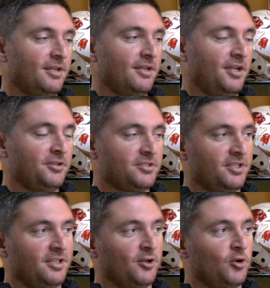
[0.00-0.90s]
and you're seeing
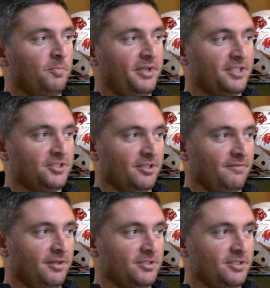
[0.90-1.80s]
the whole picture
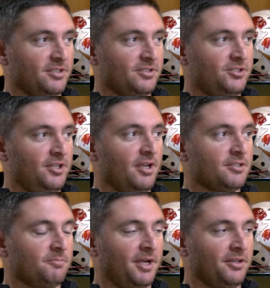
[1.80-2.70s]
versus just
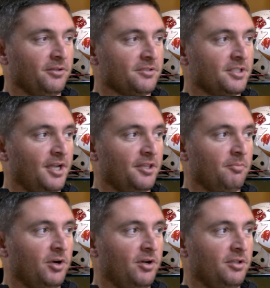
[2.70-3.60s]
my little side of the
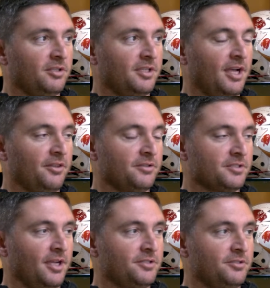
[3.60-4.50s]
ball and how those
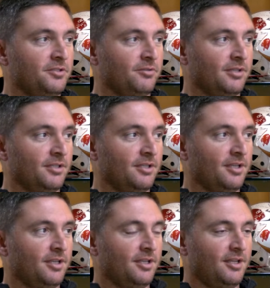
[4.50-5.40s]
guys are doing.
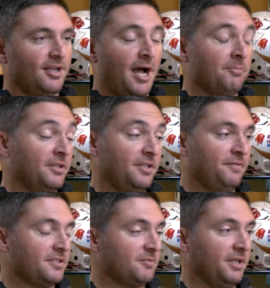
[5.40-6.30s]
I'm the
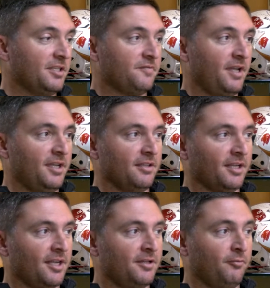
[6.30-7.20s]
defense's biggest fan. Like,
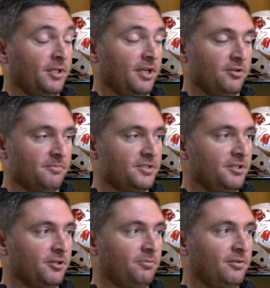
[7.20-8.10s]
if we hold them to 0
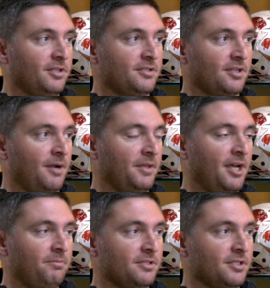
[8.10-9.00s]
points, I'm the
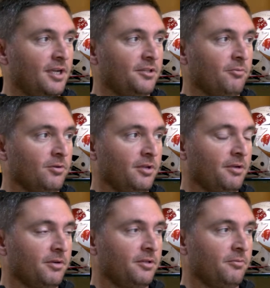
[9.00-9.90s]
happiest guy in the world. I'd
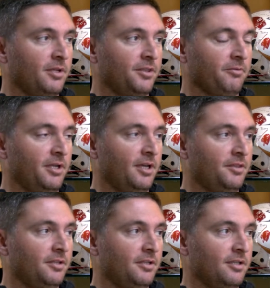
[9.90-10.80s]
rather win
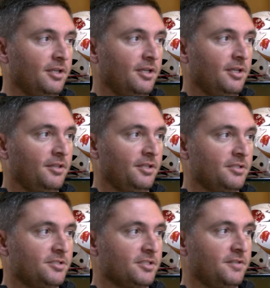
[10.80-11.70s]
3-0 than
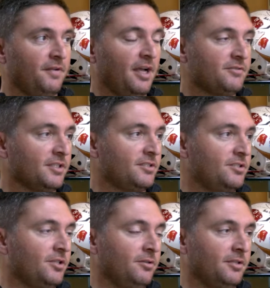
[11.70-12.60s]

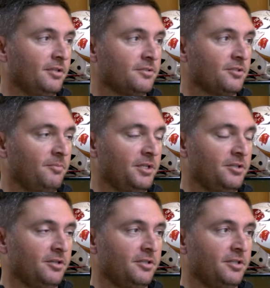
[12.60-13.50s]
65-62. So I mean,
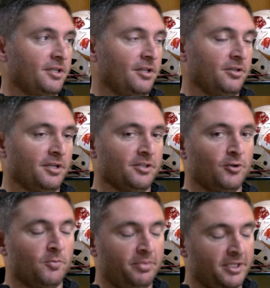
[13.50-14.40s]
you're kind of looking at the whole
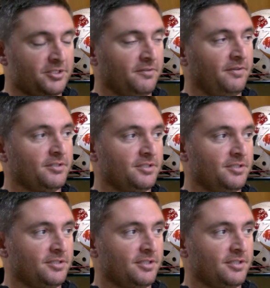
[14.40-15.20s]
picture versus